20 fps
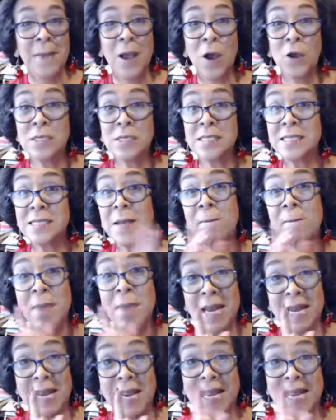
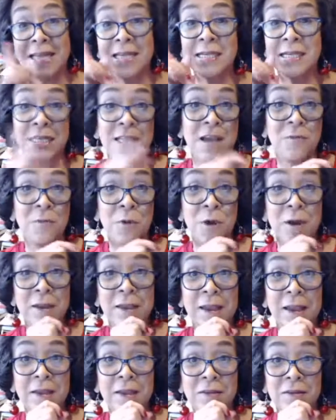somebody in this live
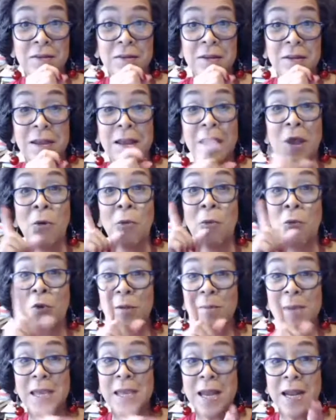broadcast will
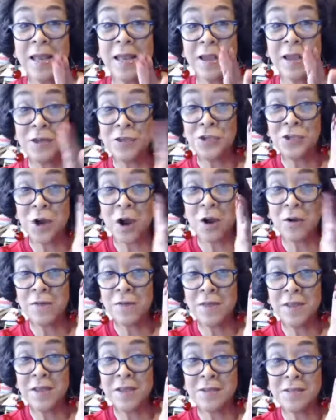be getting a jar of
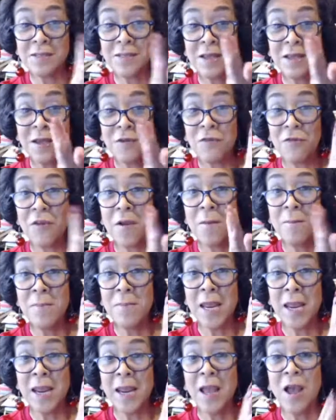this from
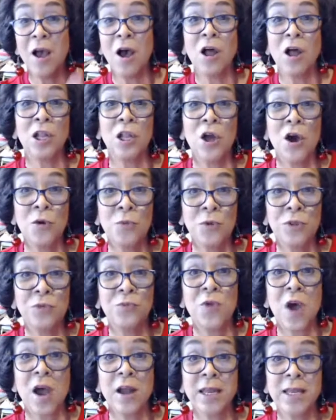me along with
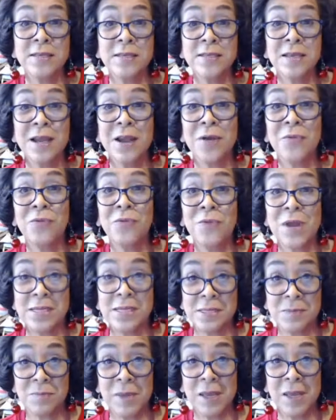Ronnie's
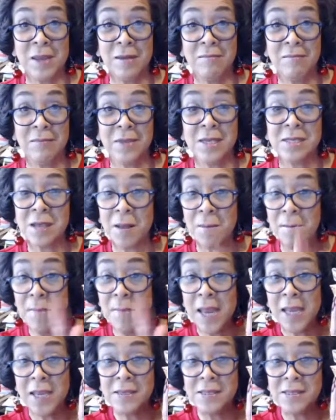recipe, because I'll
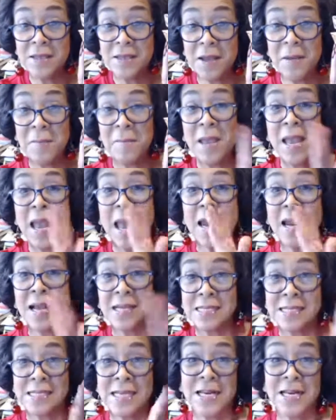make you some and I'll
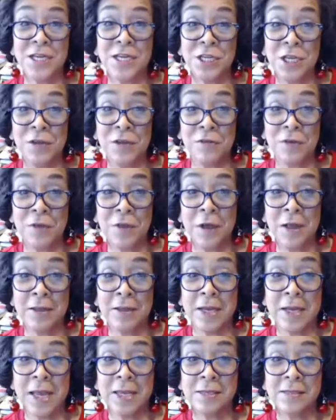send it to you for the
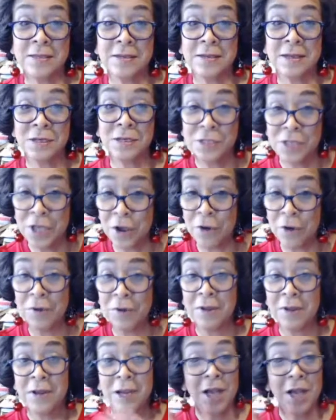holidays. So
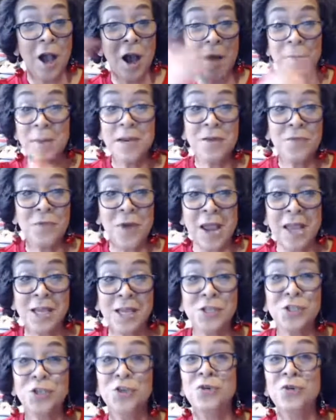comment away,
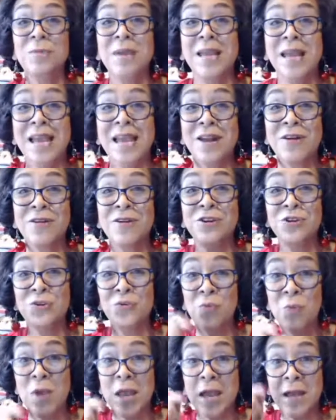because you'll be entered to
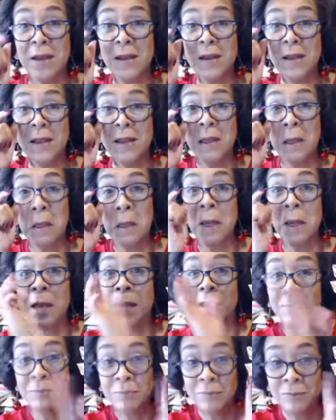win
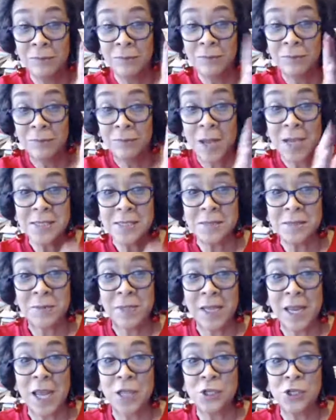
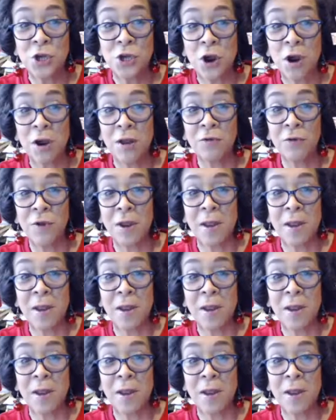possibly a jar of